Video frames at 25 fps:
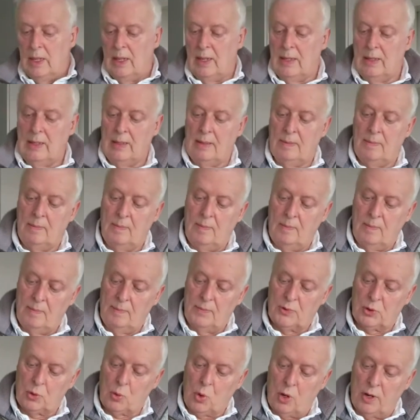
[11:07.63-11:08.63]

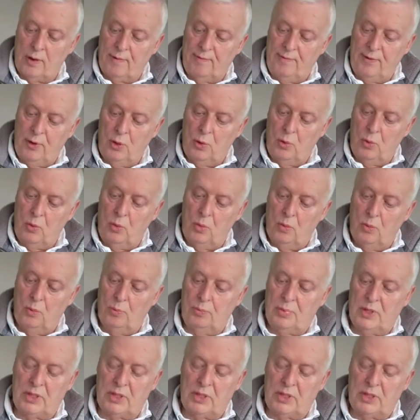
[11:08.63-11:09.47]
There's quite a few